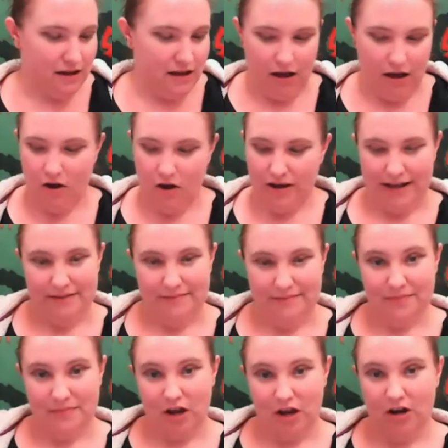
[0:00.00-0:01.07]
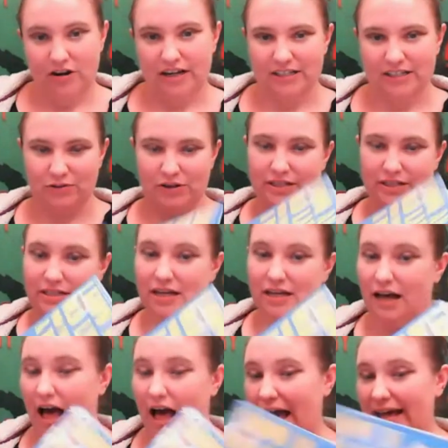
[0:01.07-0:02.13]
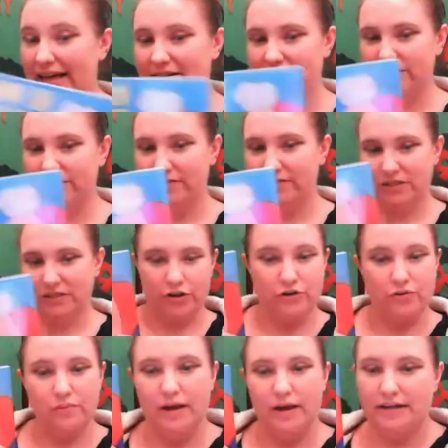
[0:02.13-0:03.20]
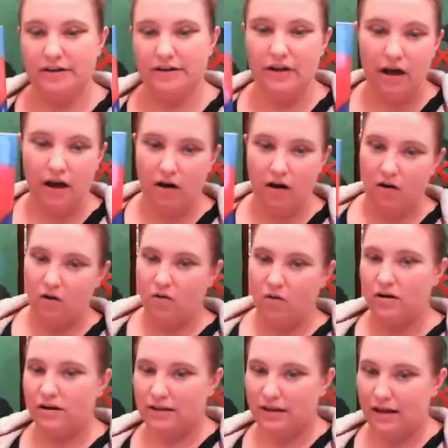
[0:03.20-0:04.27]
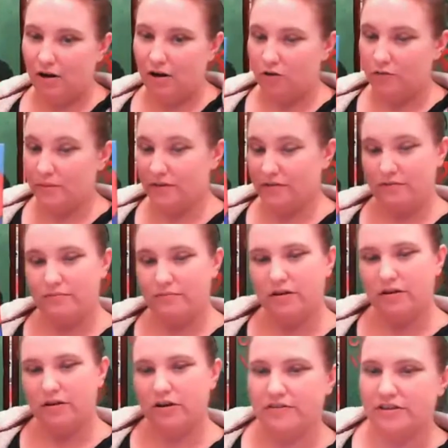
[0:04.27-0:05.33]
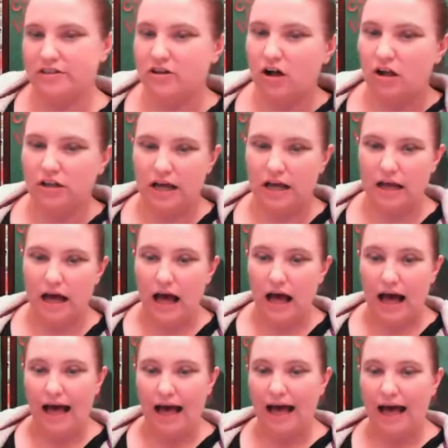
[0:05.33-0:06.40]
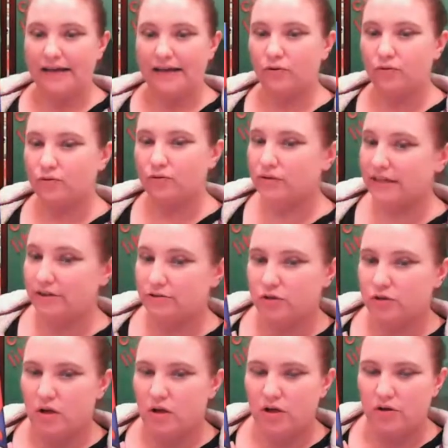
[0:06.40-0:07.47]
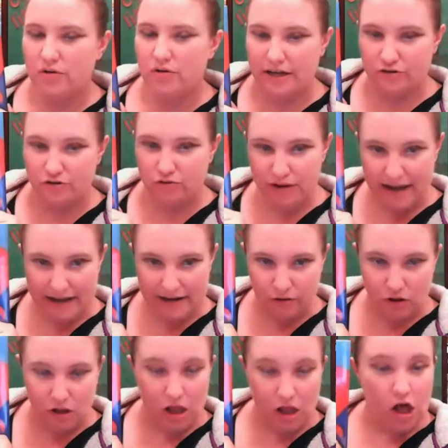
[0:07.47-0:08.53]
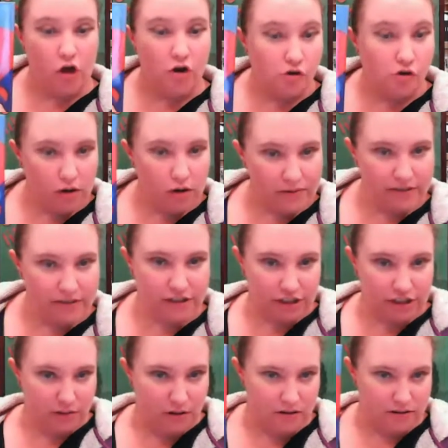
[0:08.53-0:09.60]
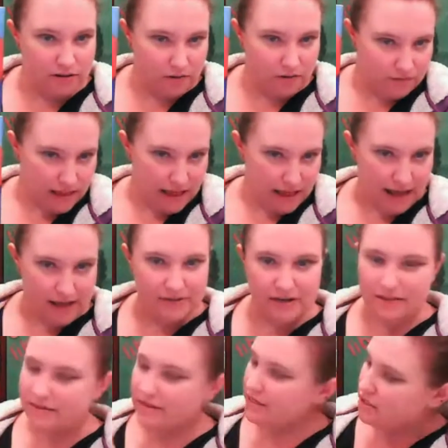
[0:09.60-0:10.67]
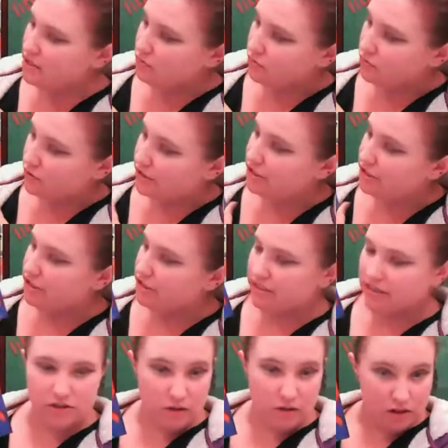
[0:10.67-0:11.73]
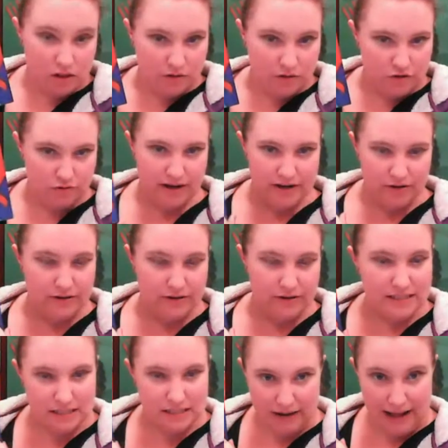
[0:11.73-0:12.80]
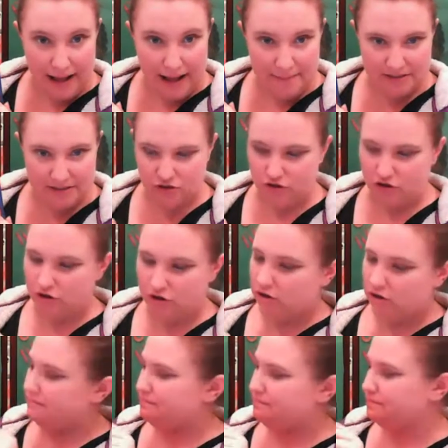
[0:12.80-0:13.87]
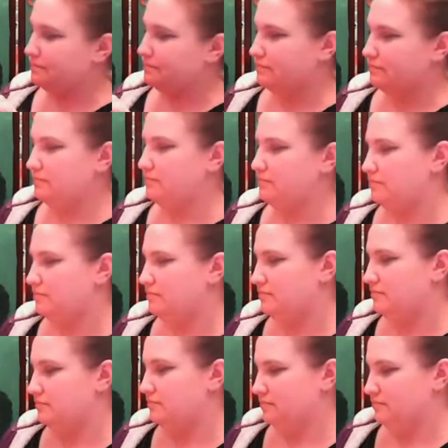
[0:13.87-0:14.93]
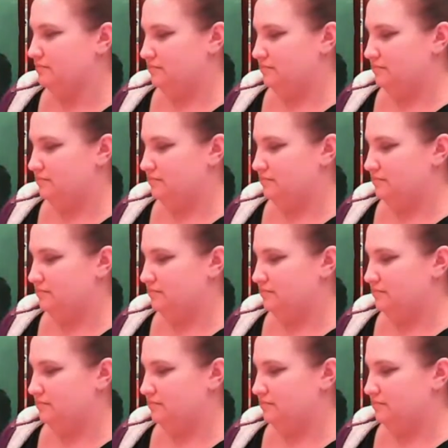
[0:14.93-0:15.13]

Okay, our next story is kind of a story you might know or be familiar with. It's called I Know No Lady Who Swallowed a Dreidel. Normally she swallows a fly, but in this story she's going to swallow a dreidel. Let's see what happens to her.